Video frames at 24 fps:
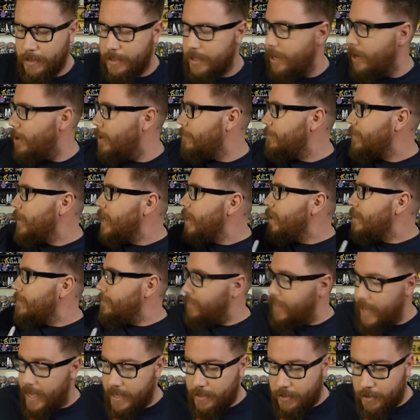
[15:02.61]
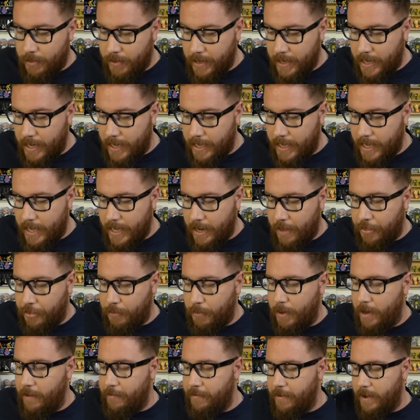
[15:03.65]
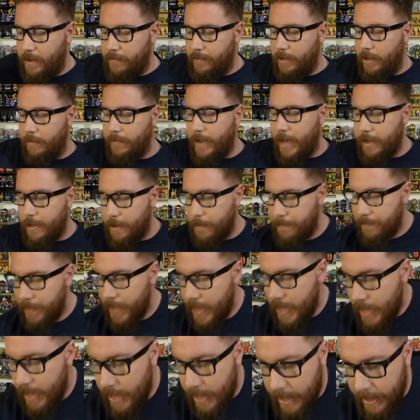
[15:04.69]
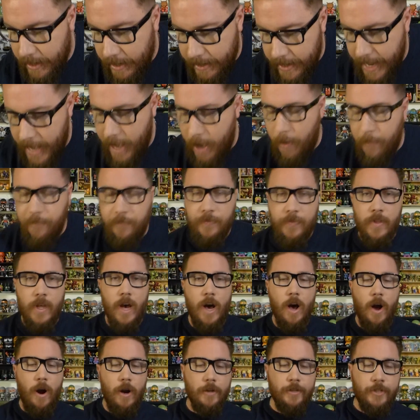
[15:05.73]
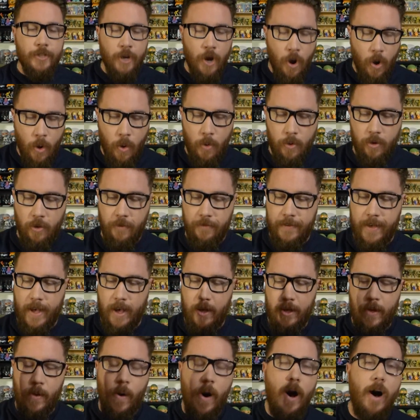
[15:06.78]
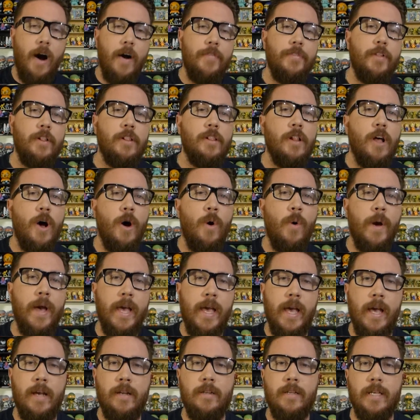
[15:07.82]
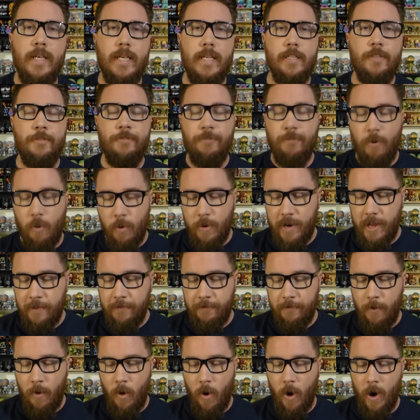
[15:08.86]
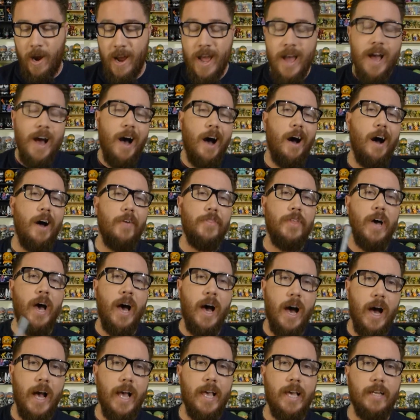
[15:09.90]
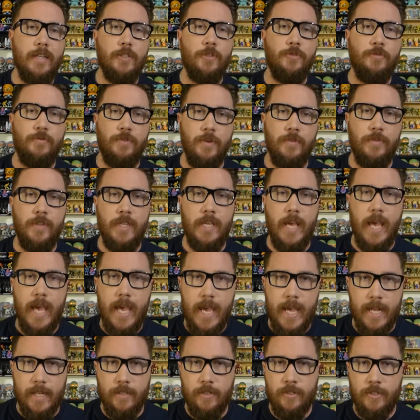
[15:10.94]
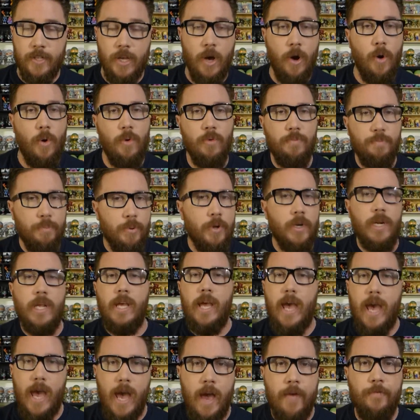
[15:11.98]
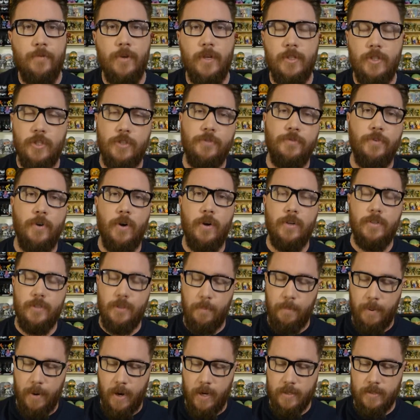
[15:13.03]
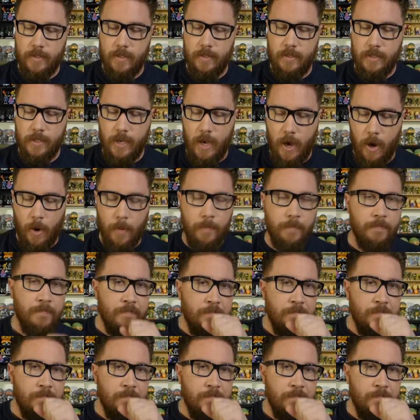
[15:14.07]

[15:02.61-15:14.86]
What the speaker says: So that's only going to get a $3 to $5 value. Now, our total value on the low end is 44, on the high end is 58. So pretty average as far as the boxes go.